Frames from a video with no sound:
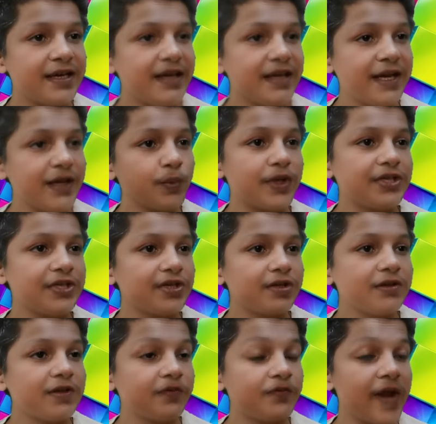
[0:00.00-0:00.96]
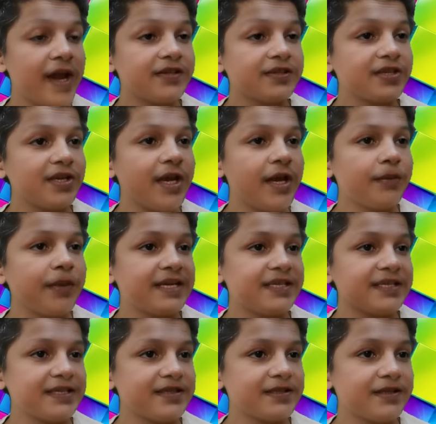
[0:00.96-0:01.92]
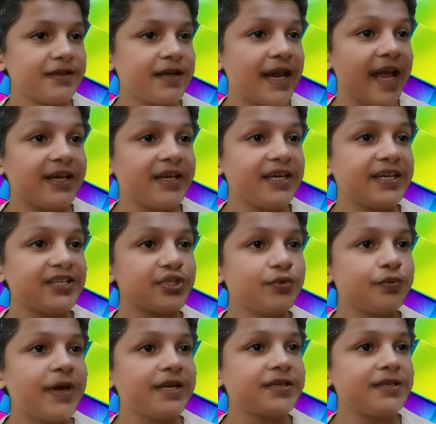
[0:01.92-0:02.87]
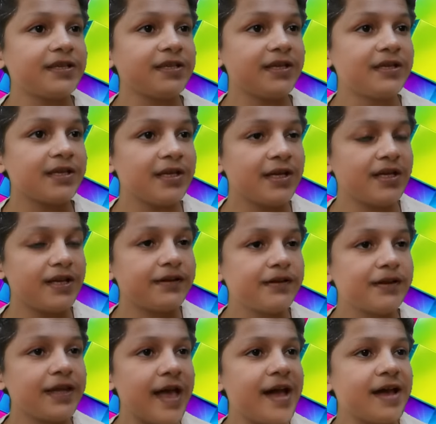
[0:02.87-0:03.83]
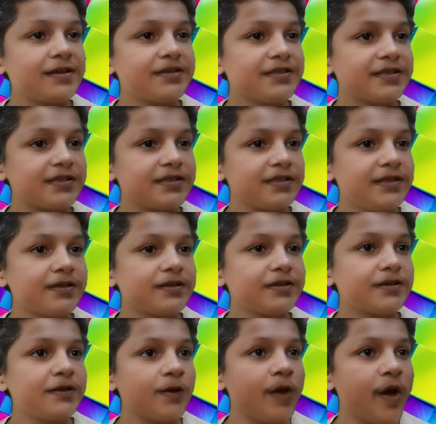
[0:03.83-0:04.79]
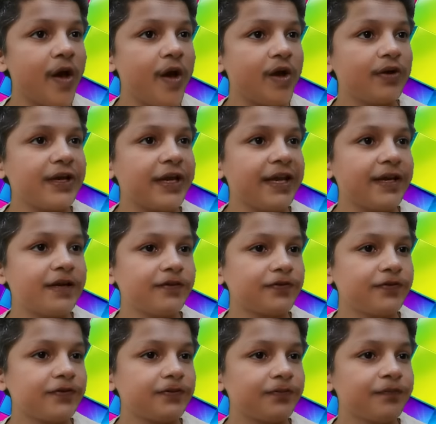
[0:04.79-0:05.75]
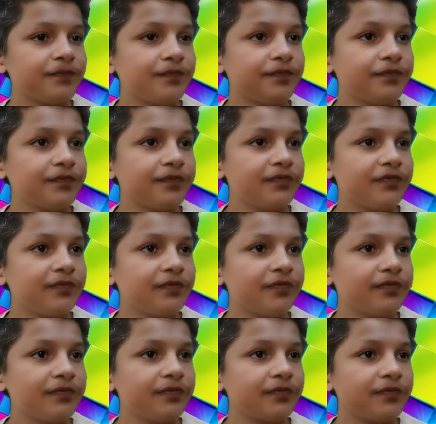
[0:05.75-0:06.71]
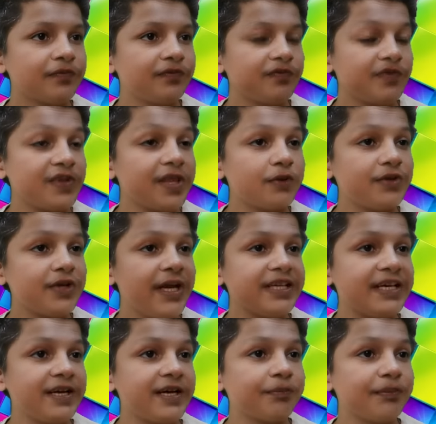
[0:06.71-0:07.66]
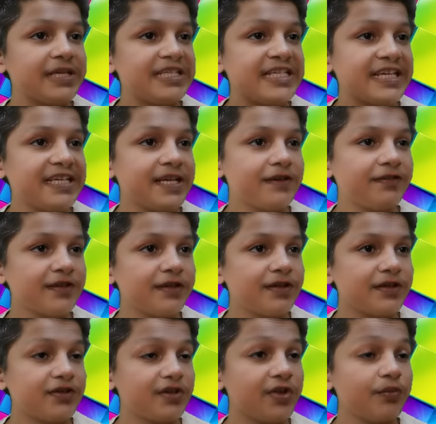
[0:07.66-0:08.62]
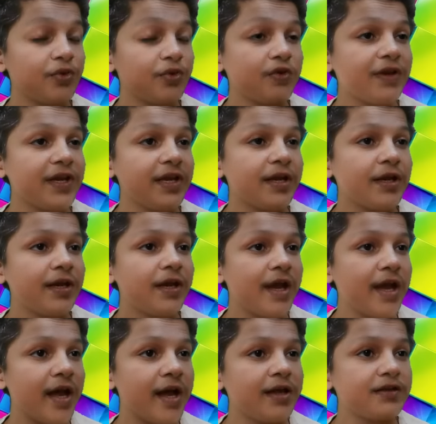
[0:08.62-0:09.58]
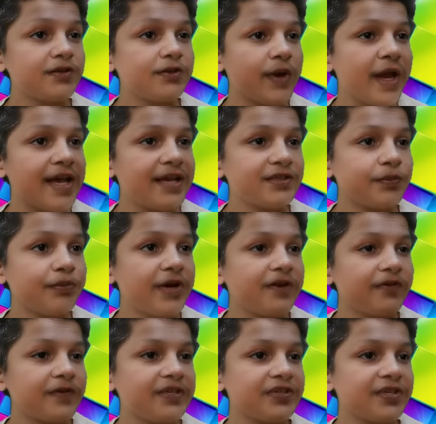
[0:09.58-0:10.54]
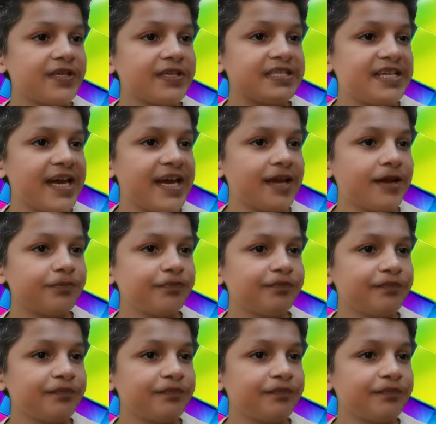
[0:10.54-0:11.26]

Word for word: in which the fights come at us, and each battle lasts just long enough without getting repetitive. So the movie also has a perfect run time.